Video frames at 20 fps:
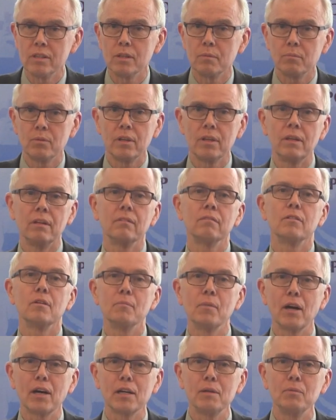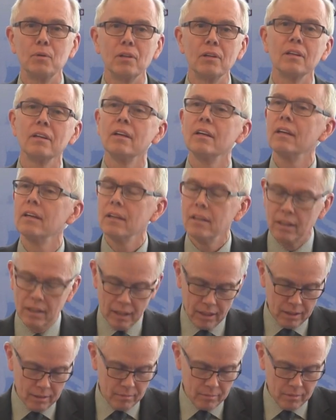is a pretty remarkable
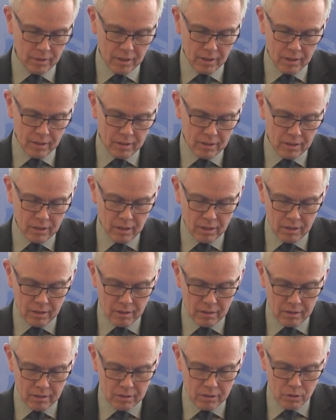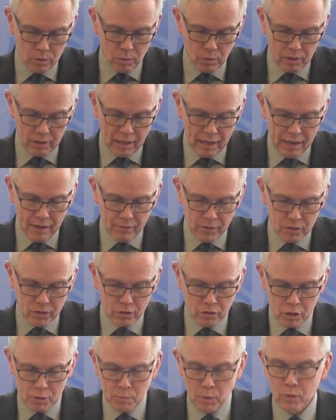um, uh, tool to have at
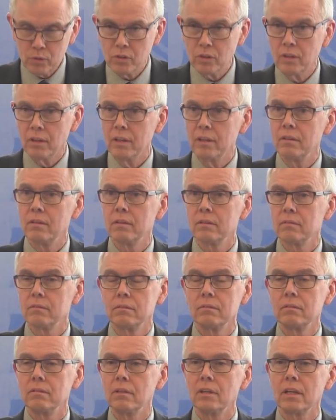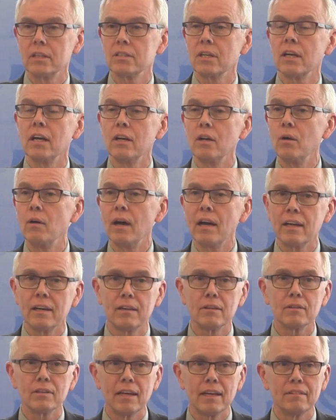your disposal. And next thing I know, I
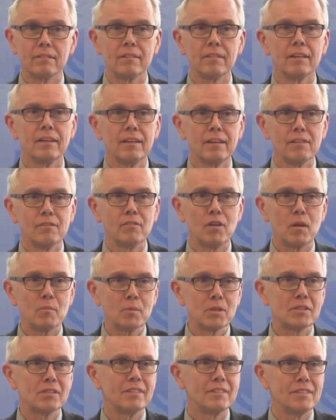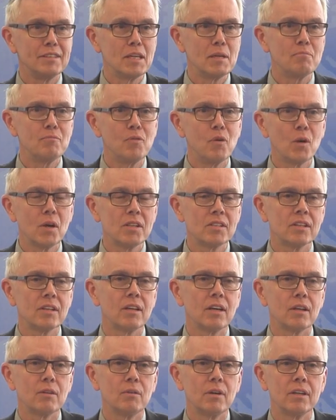hear that famous deep voice
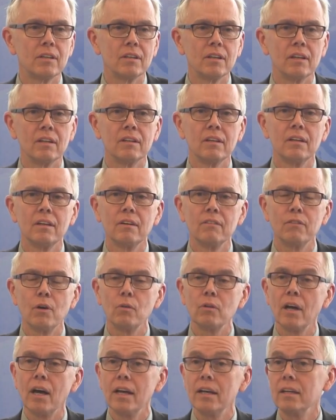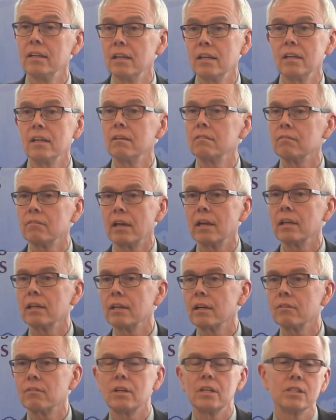at the other end of the phone line, and he
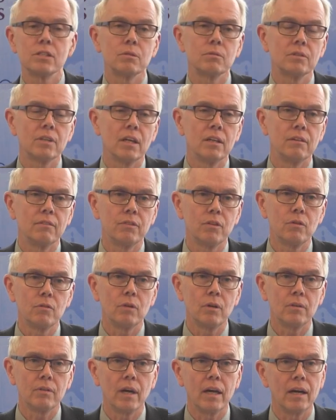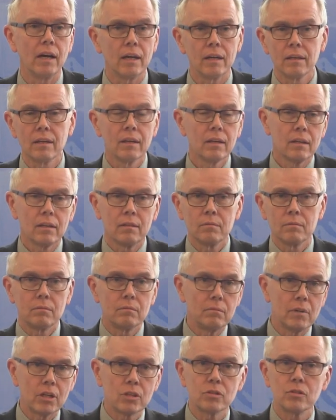readily agrees to attend the funeral. And I
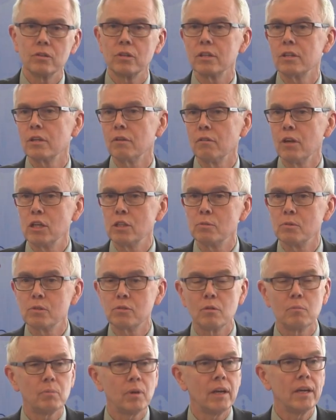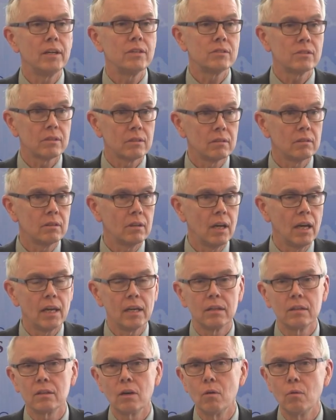make sure that the arrangements are in place
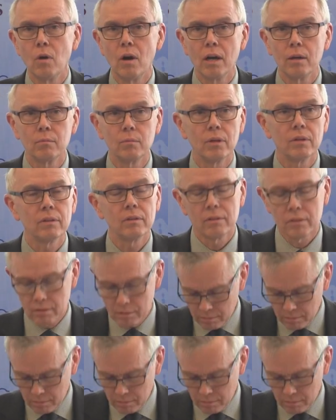and go on with,